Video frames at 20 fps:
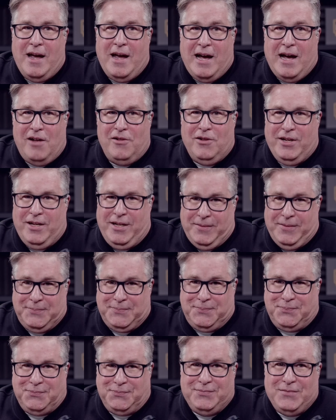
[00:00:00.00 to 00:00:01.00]
Ali,
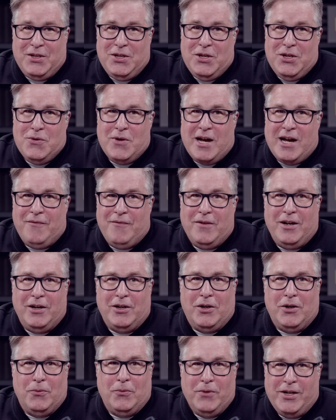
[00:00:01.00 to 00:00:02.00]
you have a
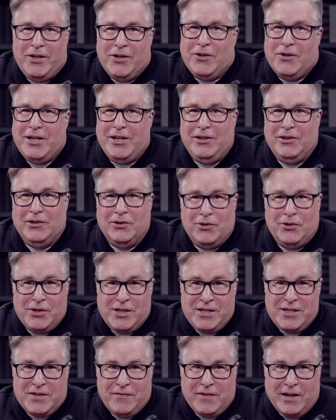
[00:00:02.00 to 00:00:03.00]
career in
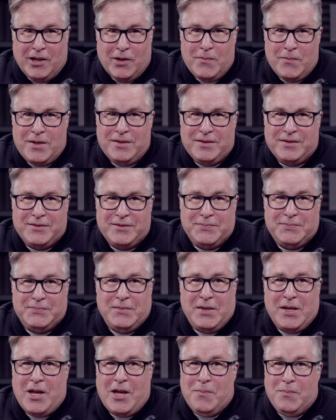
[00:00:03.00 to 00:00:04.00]
learning development,
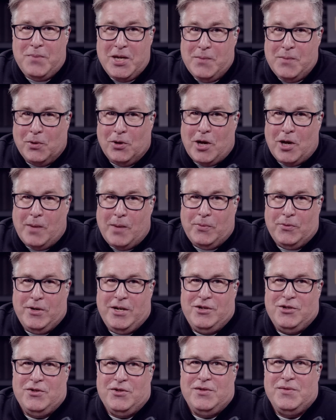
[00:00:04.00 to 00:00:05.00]
people
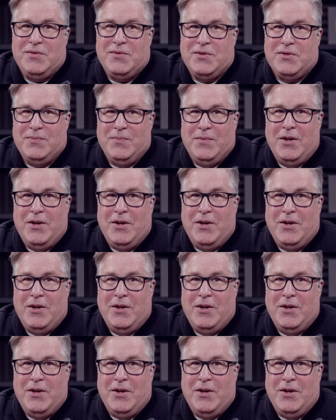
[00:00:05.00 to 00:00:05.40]
operations,